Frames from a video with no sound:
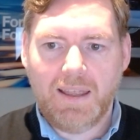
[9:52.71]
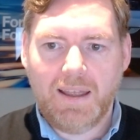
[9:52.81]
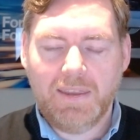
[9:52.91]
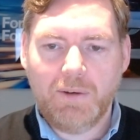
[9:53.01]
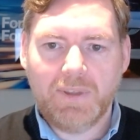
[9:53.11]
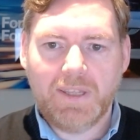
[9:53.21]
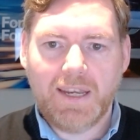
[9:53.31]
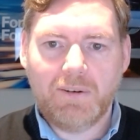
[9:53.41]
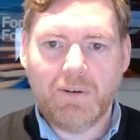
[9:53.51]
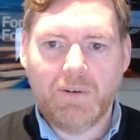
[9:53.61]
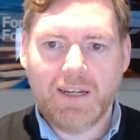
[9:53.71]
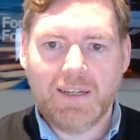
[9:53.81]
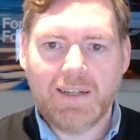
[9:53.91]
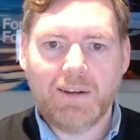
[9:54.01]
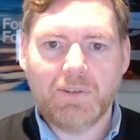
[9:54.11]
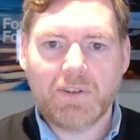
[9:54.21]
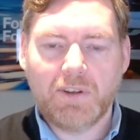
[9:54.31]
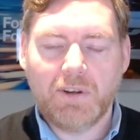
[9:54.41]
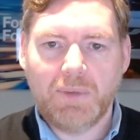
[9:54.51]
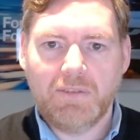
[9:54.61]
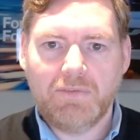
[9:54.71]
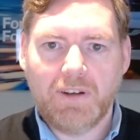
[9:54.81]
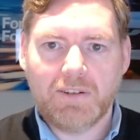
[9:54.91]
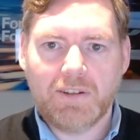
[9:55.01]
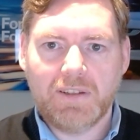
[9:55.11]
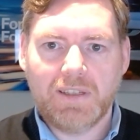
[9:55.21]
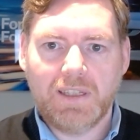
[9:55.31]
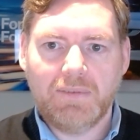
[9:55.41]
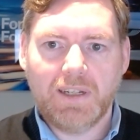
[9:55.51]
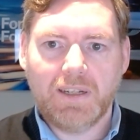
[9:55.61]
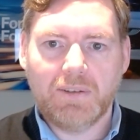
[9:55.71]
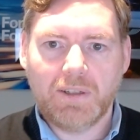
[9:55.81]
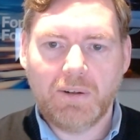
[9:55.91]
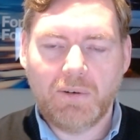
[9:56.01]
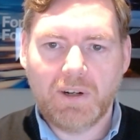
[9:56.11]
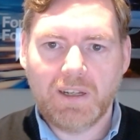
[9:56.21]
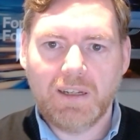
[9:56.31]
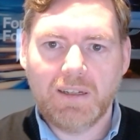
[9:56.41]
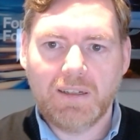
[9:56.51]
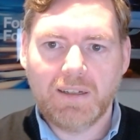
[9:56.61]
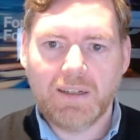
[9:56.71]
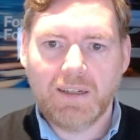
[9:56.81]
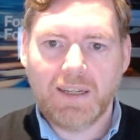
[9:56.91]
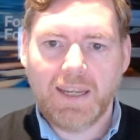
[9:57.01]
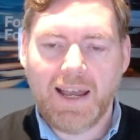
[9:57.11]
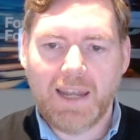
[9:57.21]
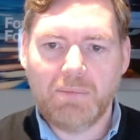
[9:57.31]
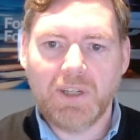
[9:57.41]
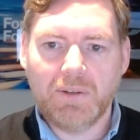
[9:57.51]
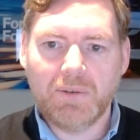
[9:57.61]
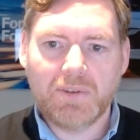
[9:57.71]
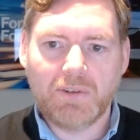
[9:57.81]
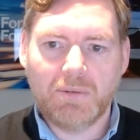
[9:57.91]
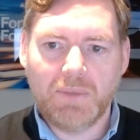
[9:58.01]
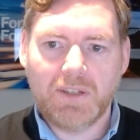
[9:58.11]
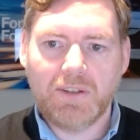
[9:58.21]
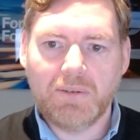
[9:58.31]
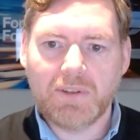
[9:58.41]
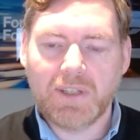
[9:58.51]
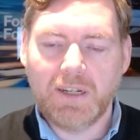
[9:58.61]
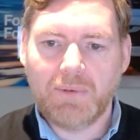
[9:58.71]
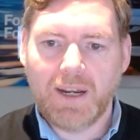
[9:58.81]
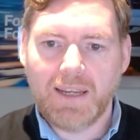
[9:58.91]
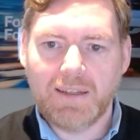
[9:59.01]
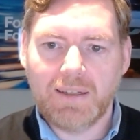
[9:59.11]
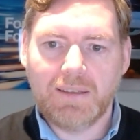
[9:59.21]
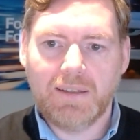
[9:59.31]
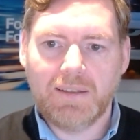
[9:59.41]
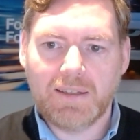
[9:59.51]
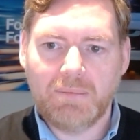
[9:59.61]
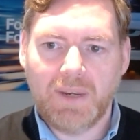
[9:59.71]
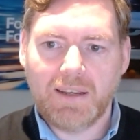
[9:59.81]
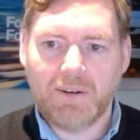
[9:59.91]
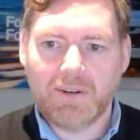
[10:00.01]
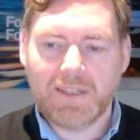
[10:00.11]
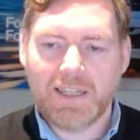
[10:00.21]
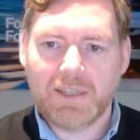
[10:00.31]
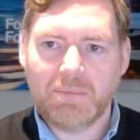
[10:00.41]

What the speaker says: I think we're there already now. There's so many functions in the vehicle that already can be used or misused in a way that doesn't make a lot of sense.